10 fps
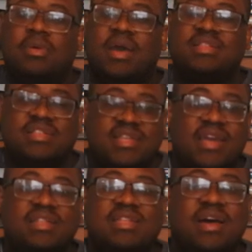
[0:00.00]
at the
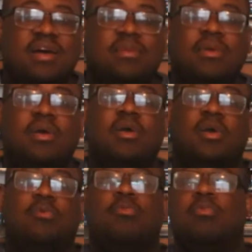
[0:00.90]
same time,
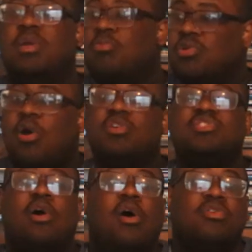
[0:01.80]
in regards
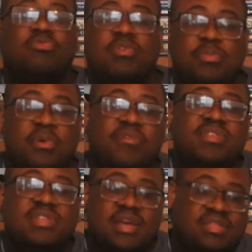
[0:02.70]
to all three
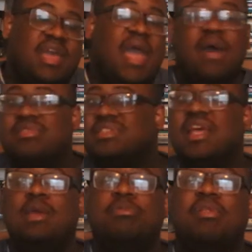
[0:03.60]
movies, they have the
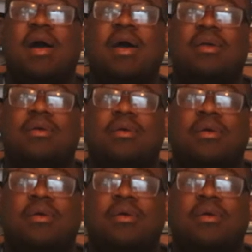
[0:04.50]
same plot,